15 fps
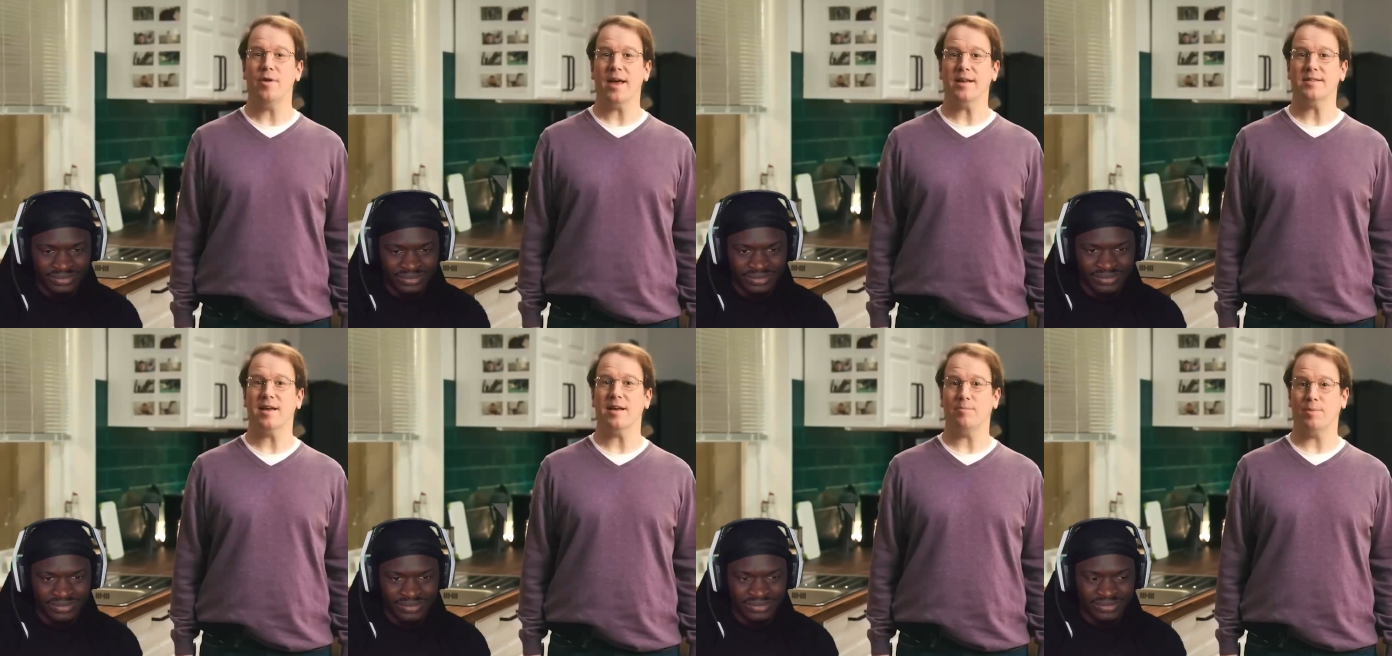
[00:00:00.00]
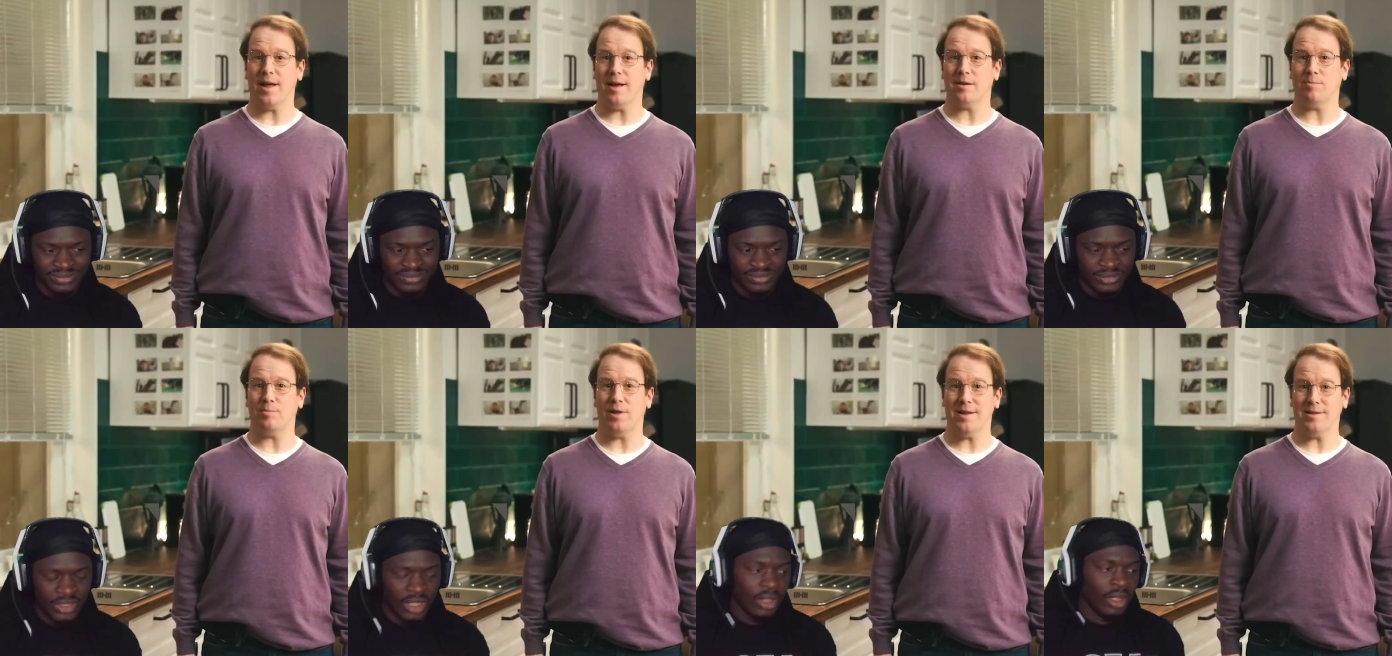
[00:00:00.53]
Speaker 1: Cascade
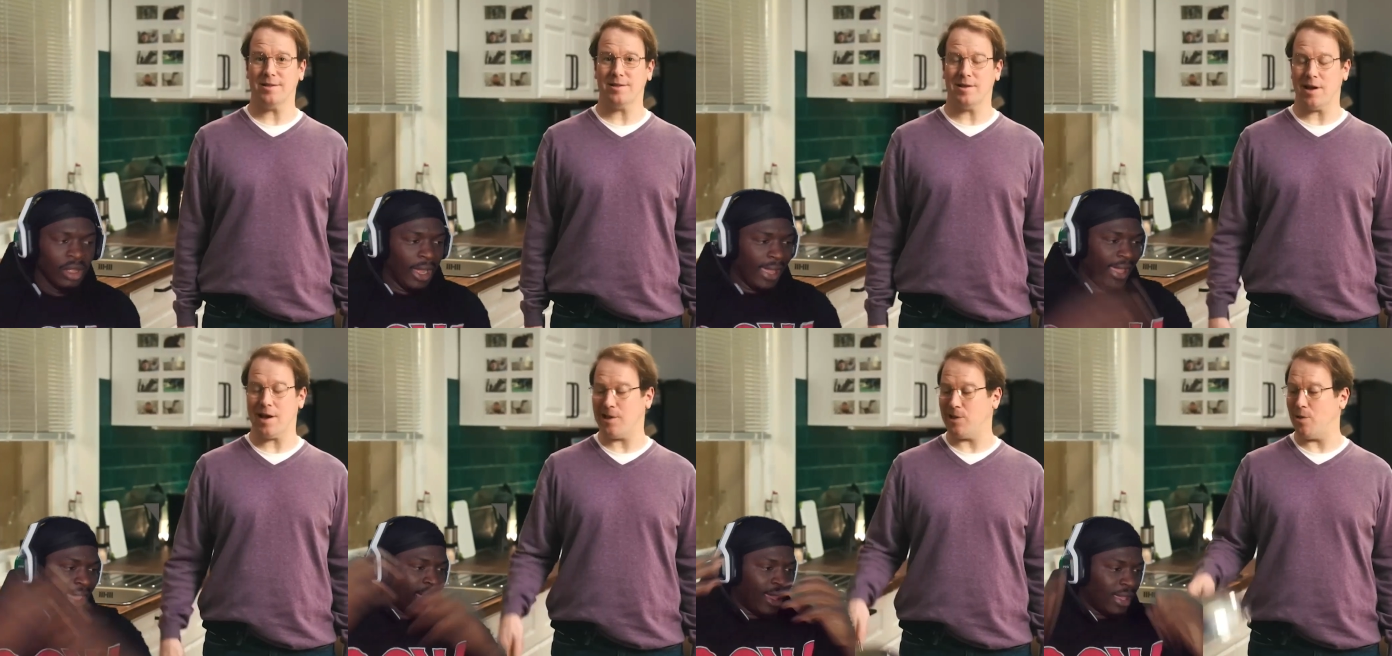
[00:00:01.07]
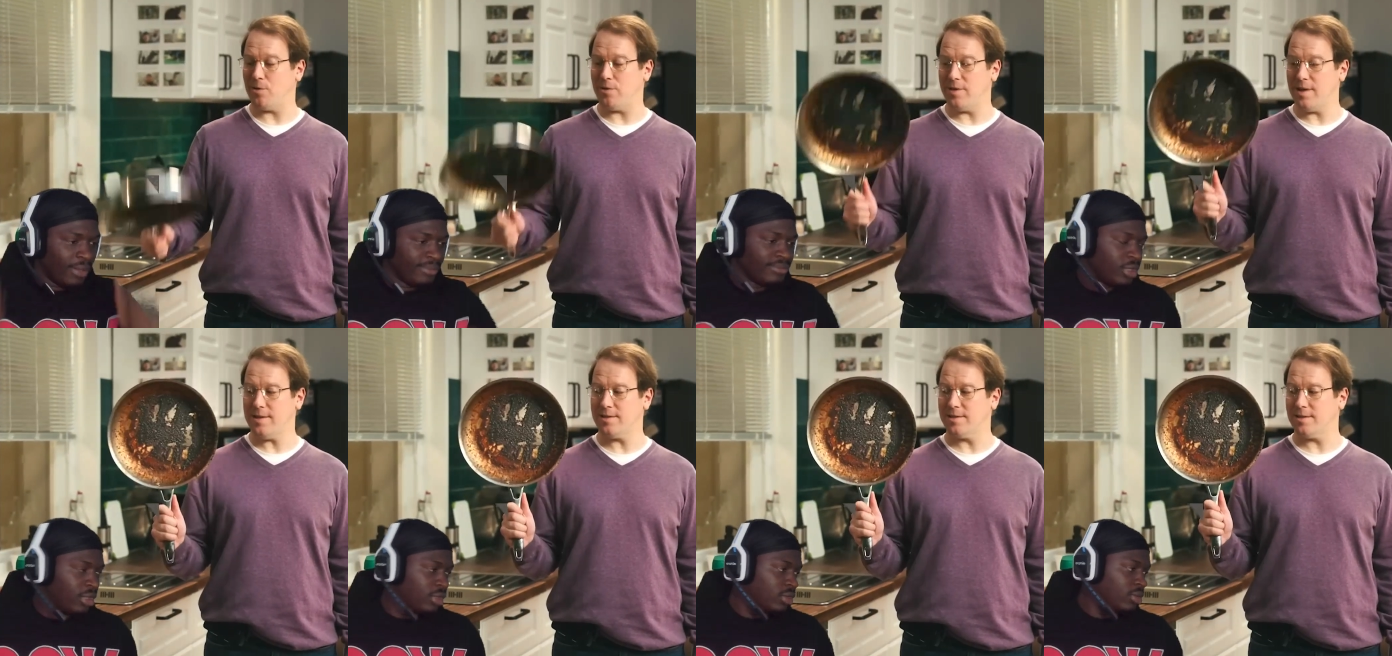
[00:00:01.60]
Platinum Plus, I, I load
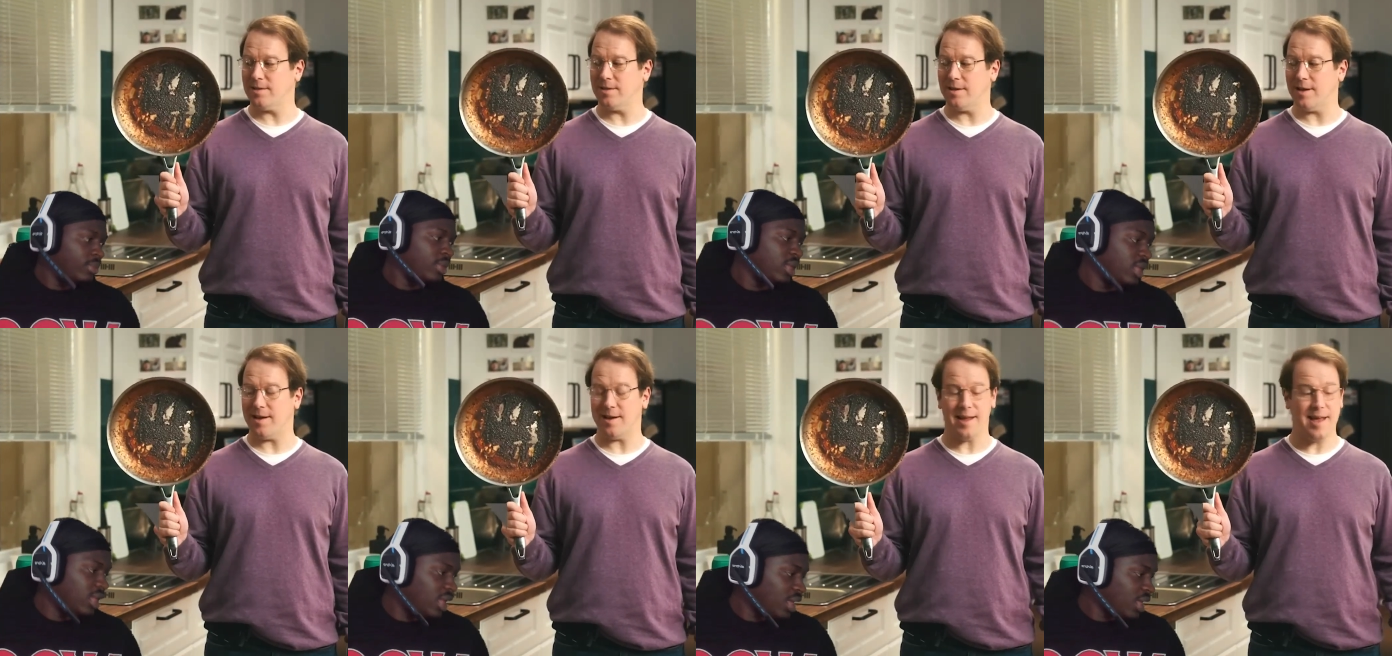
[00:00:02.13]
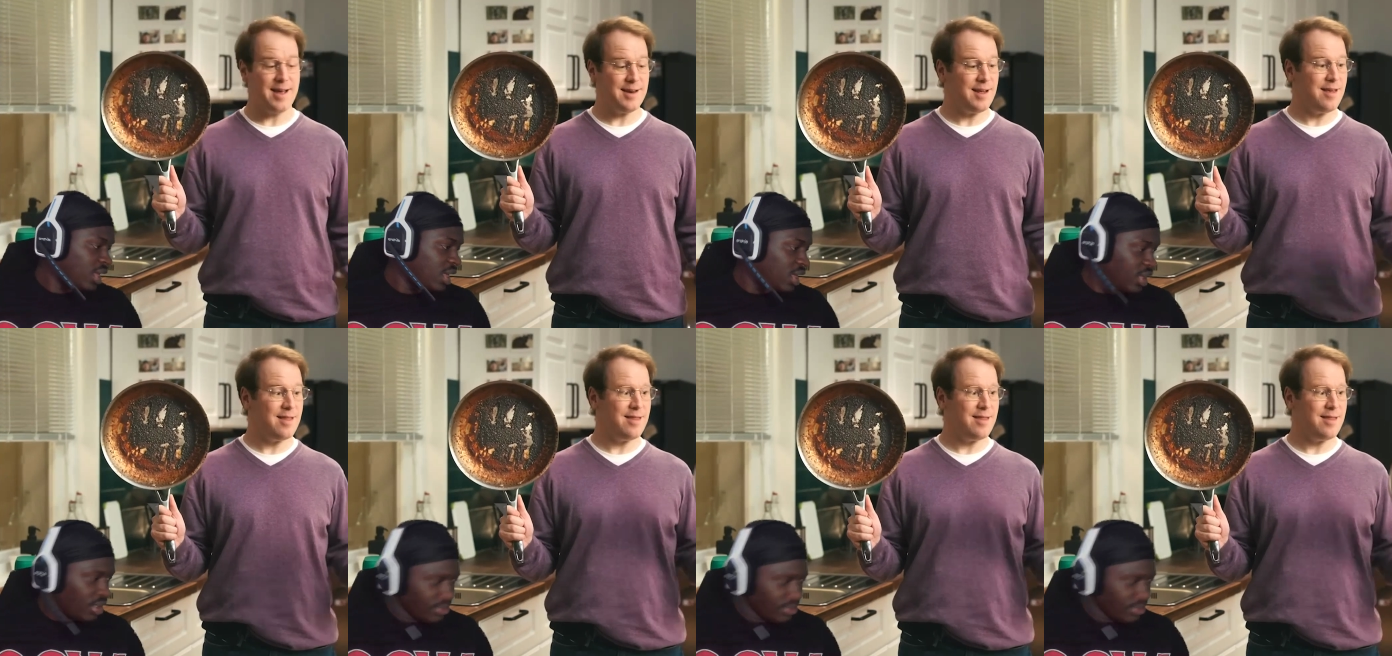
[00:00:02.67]
this oh and God. get